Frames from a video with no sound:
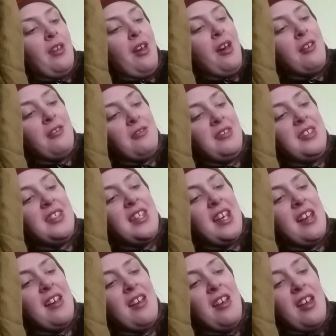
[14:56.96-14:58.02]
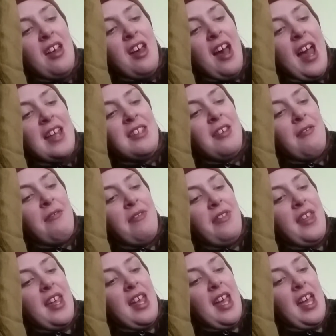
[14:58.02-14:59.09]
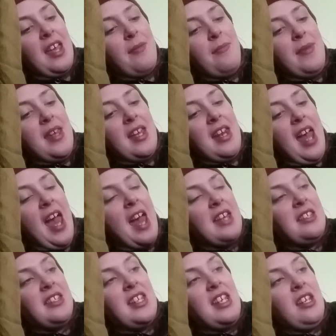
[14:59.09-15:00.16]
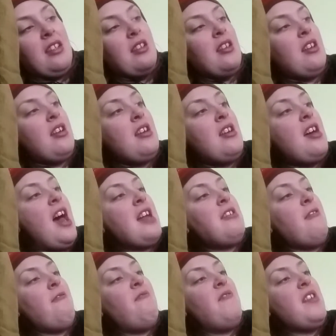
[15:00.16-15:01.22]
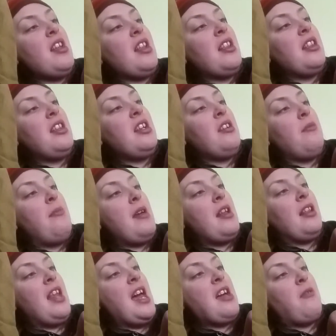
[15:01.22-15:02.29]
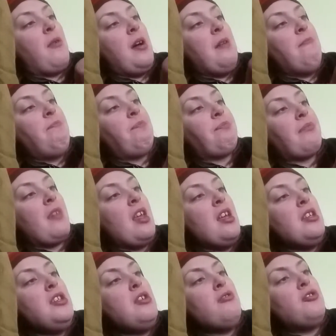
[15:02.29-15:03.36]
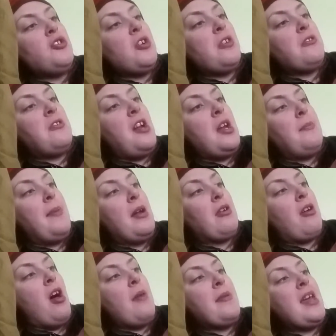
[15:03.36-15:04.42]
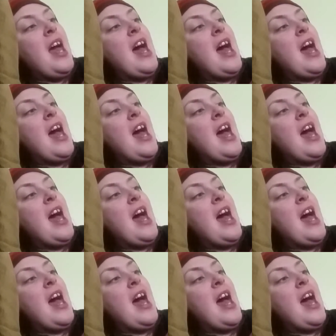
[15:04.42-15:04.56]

"Oh dear, I don't think I can be an auntie. I don't feel a little bit like one. You children had better call me